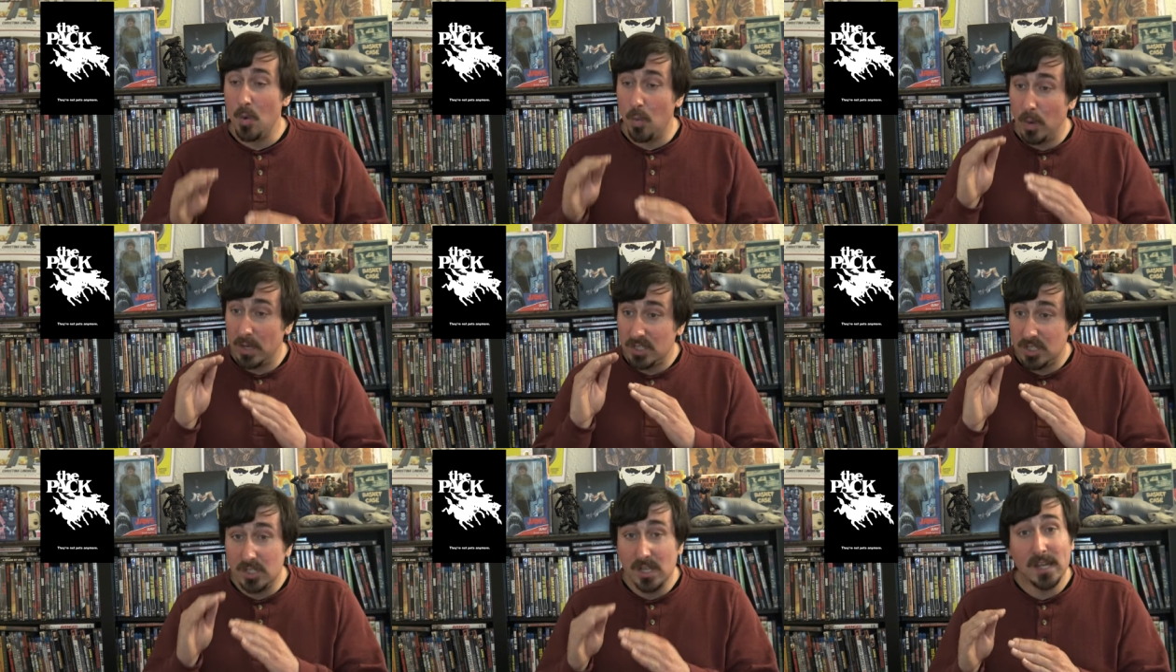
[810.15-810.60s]

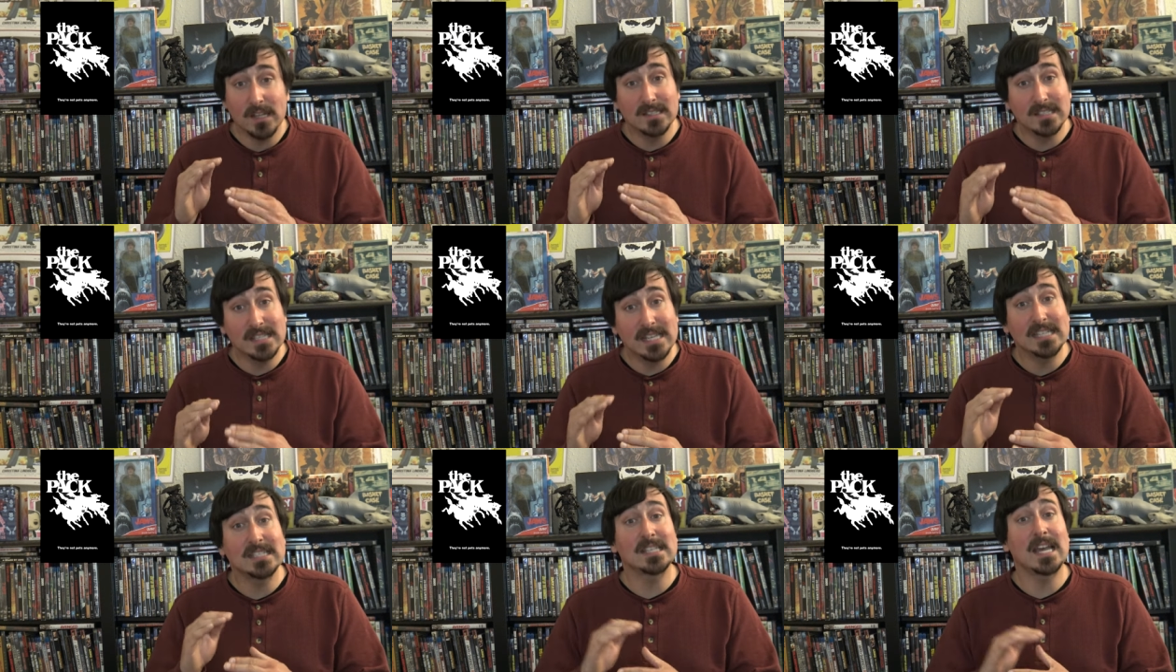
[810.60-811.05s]
which
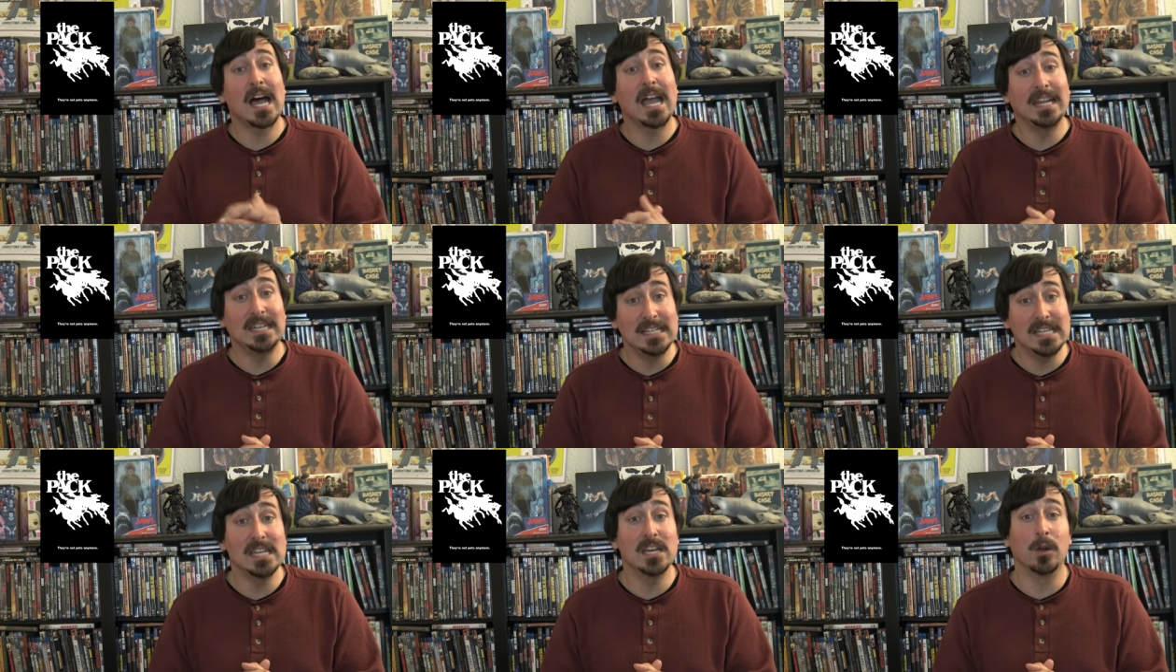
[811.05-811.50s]
does this
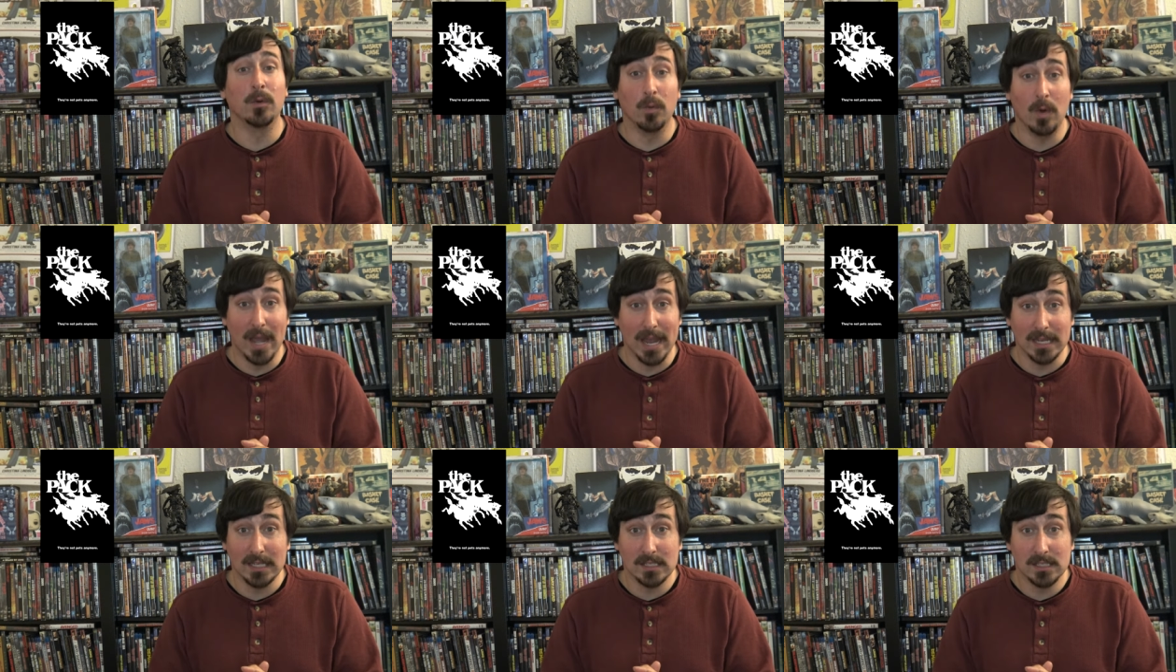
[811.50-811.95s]
idea
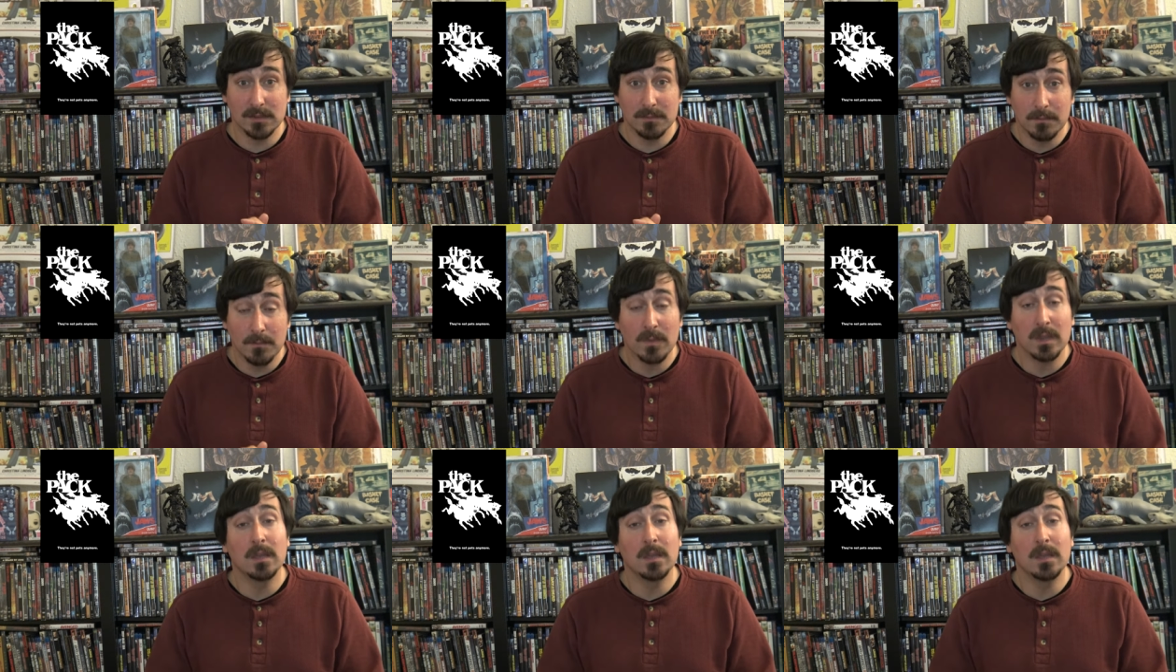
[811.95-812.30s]
right.